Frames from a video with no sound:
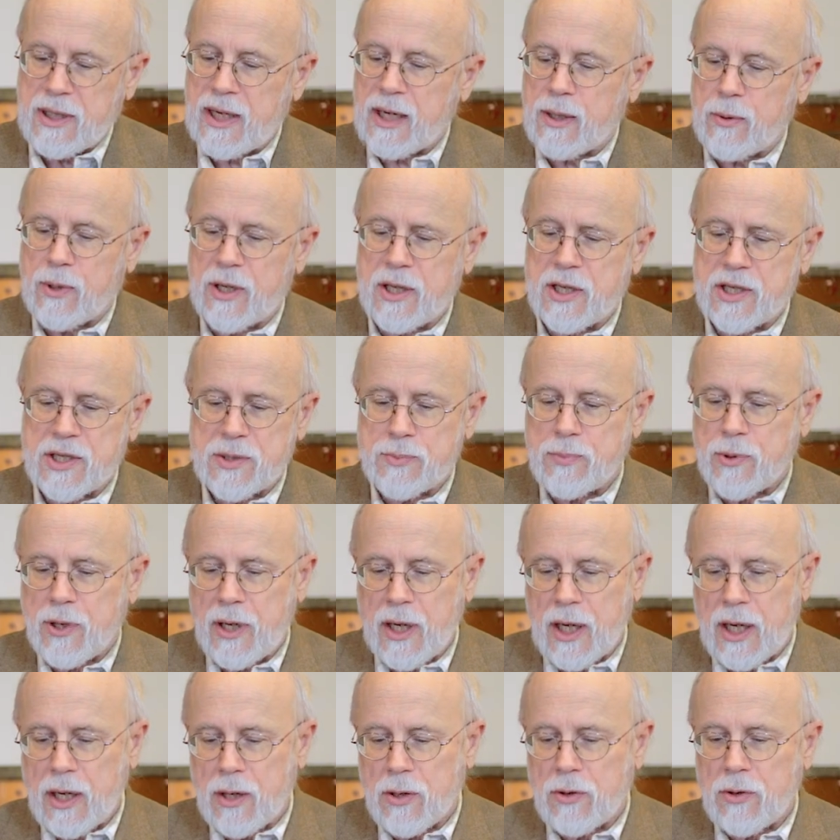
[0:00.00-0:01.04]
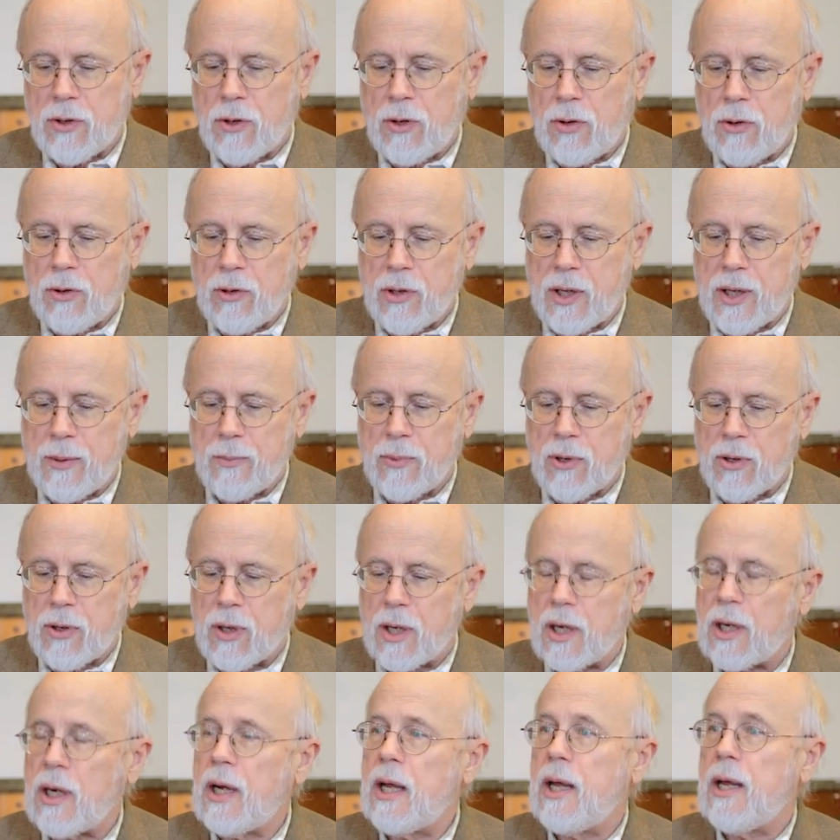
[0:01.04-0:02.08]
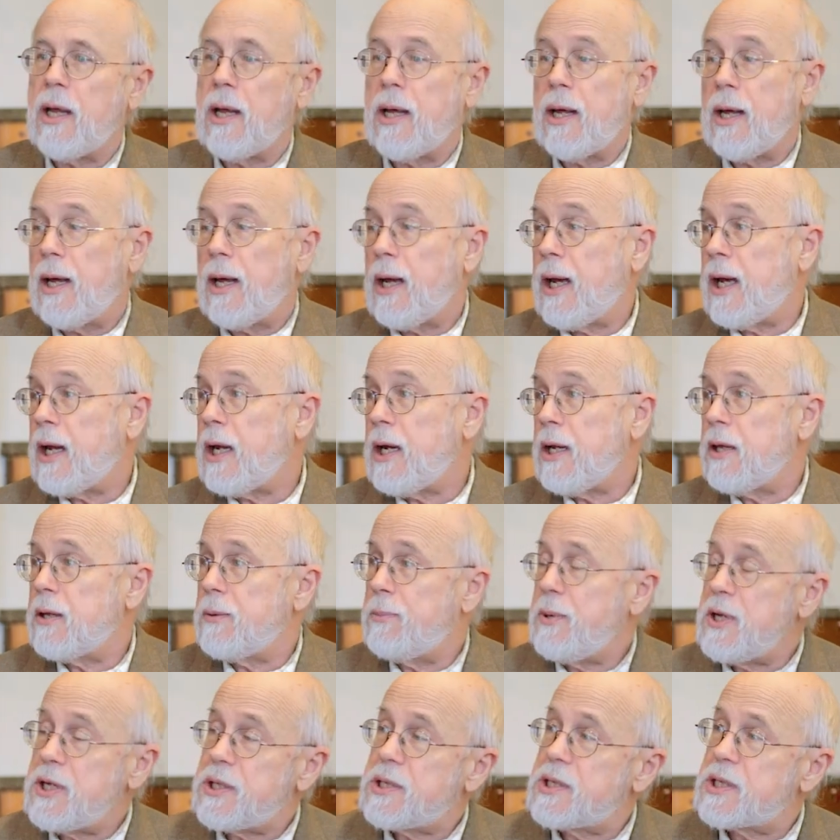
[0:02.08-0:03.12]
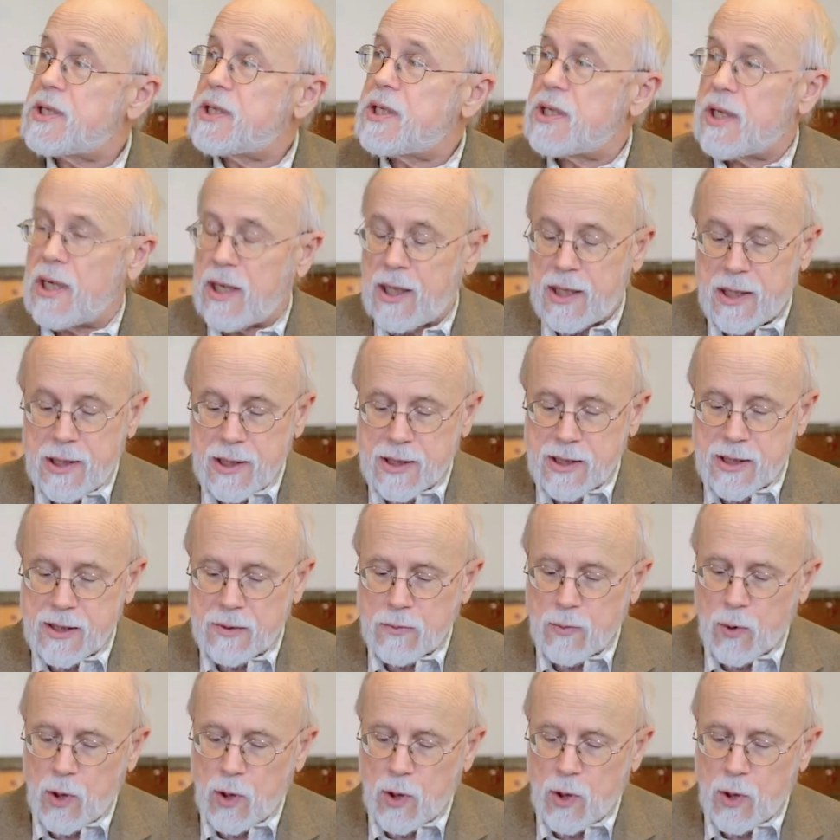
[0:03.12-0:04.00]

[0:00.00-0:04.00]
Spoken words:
Take away the spring or the holding bar, any of the pieces, it doesn't